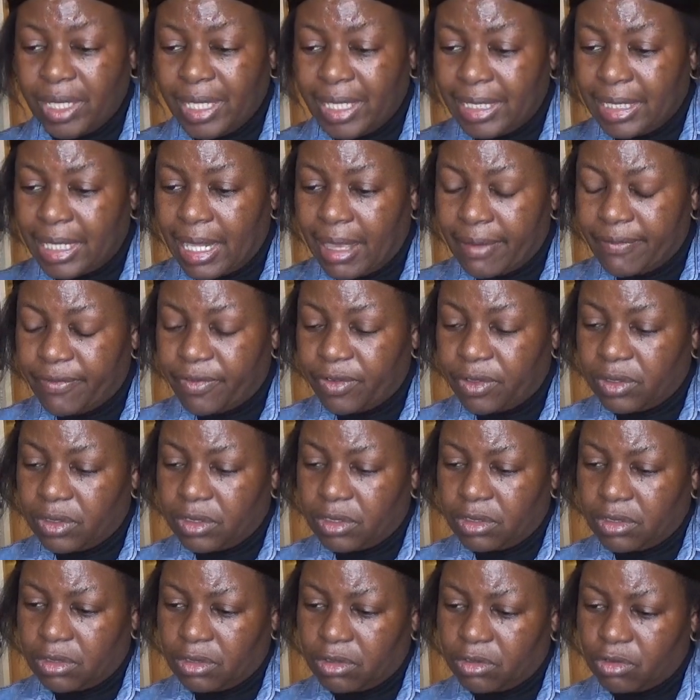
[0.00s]

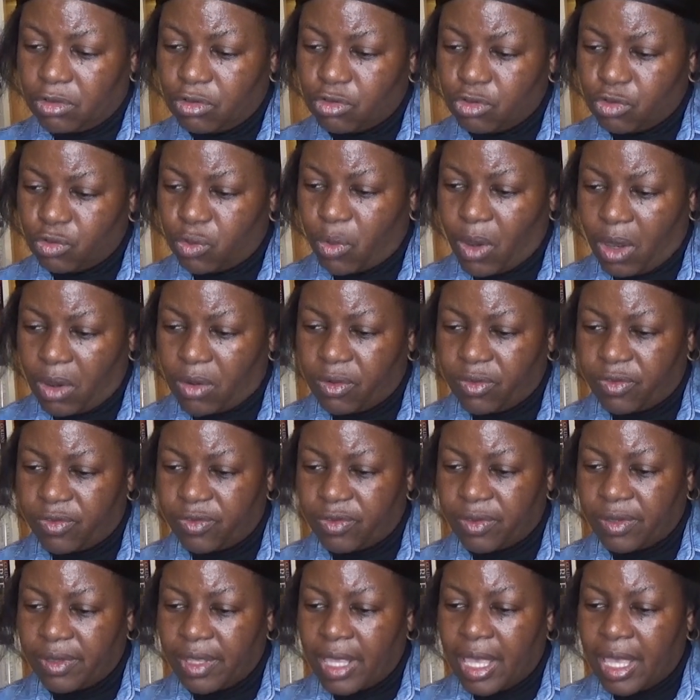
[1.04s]
11:12,